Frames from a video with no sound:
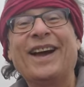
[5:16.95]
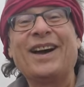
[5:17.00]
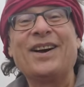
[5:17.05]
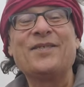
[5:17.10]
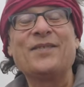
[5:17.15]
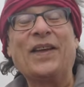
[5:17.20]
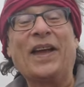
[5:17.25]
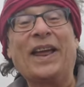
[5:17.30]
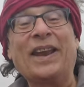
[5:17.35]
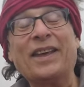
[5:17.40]

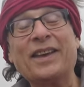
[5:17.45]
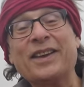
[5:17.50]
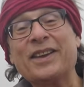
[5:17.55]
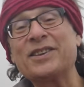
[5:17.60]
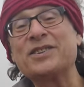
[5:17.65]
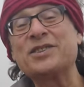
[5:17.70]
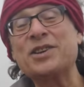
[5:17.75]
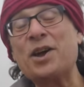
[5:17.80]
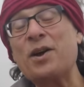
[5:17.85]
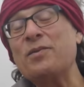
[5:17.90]
Um, and I
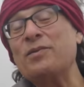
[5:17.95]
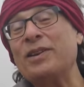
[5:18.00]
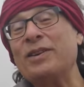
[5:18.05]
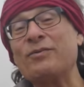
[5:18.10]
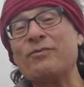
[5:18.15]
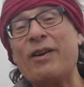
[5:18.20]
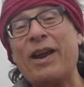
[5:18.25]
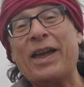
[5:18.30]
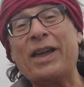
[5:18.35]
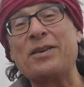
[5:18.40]
can
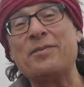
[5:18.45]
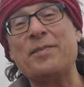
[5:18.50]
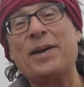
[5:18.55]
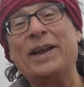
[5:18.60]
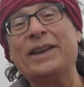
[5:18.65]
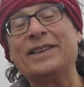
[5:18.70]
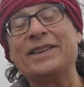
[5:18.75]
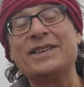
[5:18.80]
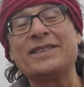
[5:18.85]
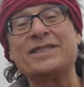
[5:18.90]
totally
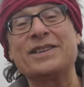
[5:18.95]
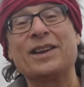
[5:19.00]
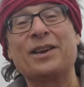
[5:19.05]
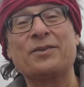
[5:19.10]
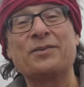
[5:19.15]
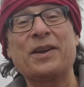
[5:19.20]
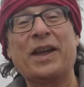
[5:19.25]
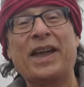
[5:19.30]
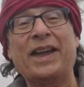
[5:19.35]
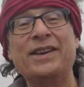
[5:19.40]
recommend this
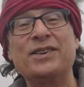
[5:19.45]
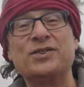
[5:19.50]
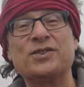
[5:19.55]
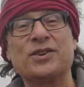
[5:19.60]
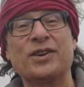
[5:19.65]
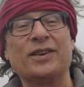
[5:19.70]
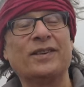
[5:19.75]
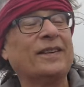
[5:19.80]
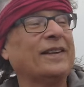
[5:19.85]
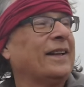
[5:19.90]

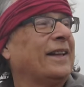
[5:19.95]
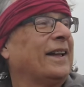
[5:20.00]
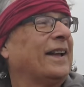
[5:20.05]
location.